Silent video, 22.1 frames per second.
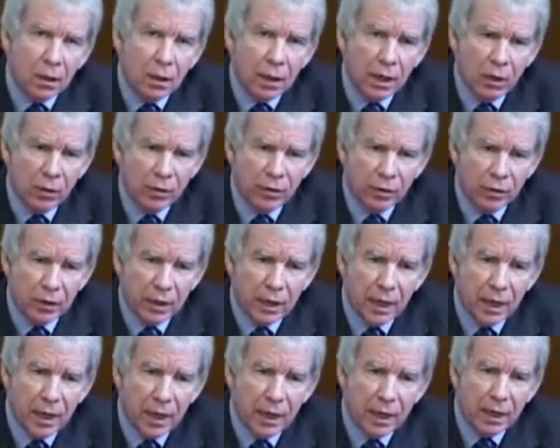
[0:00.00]

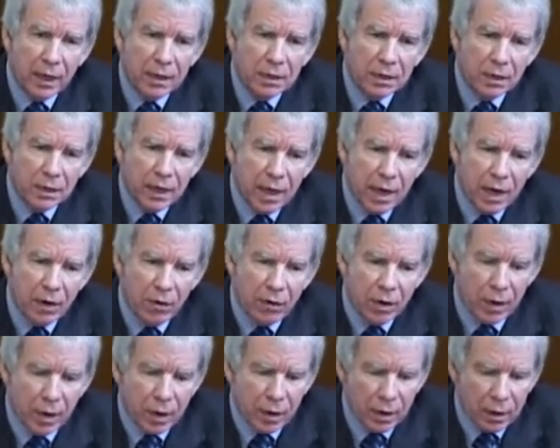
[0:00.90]
Healthcare is an
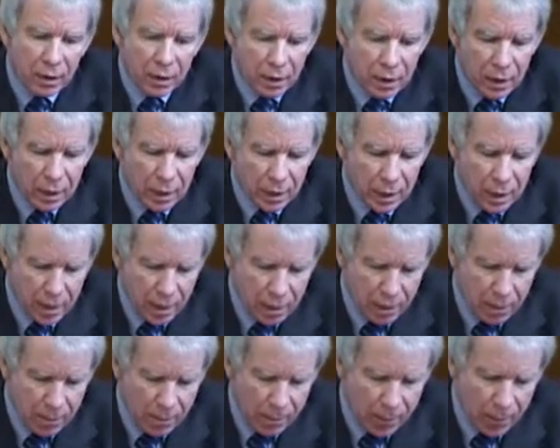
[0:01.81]
area
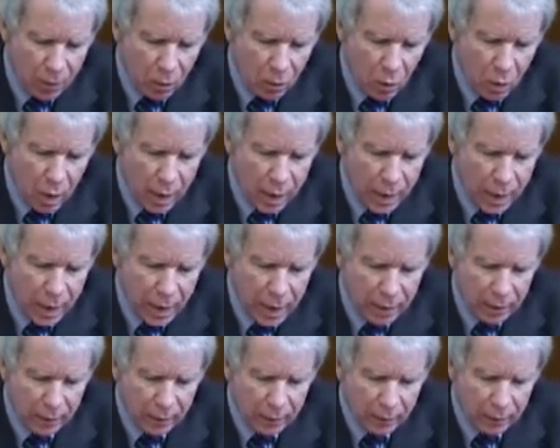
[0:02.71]

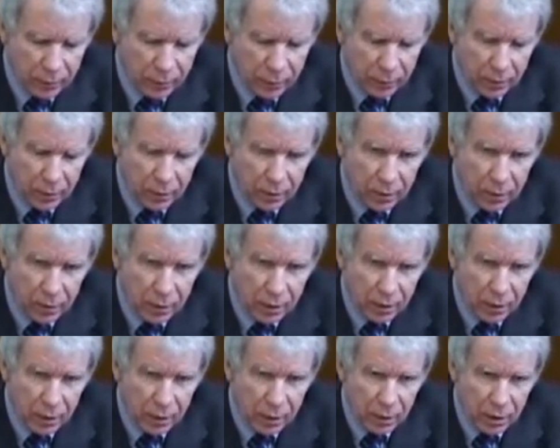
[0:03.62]
where,
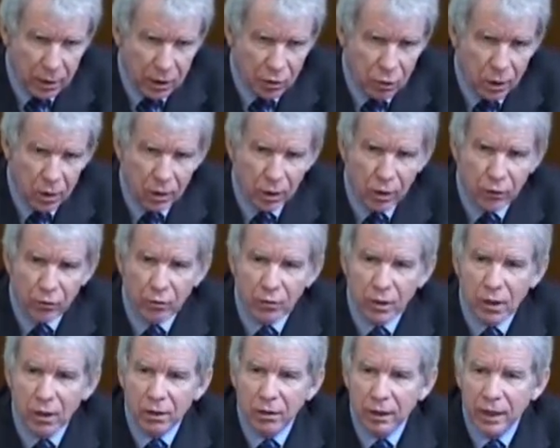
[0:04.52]
as we heard
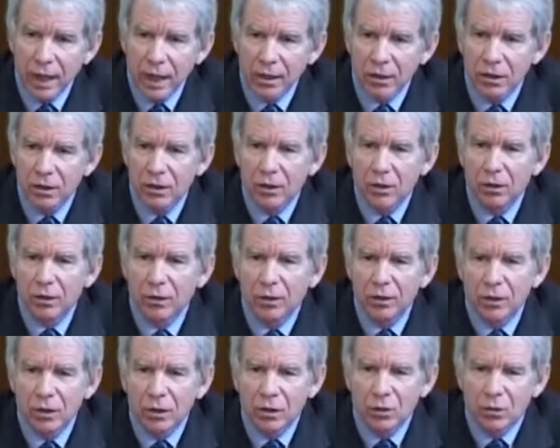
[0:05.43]
from Tony Anson
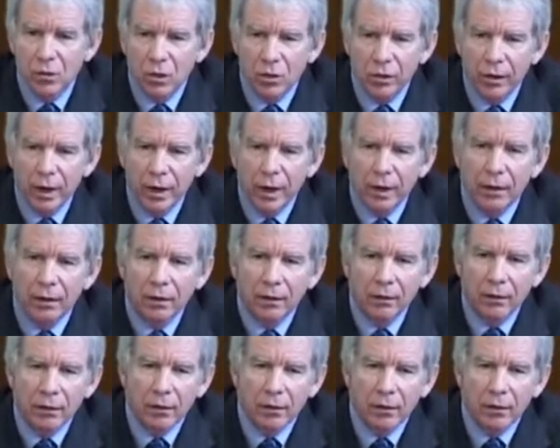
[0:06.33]
this morning,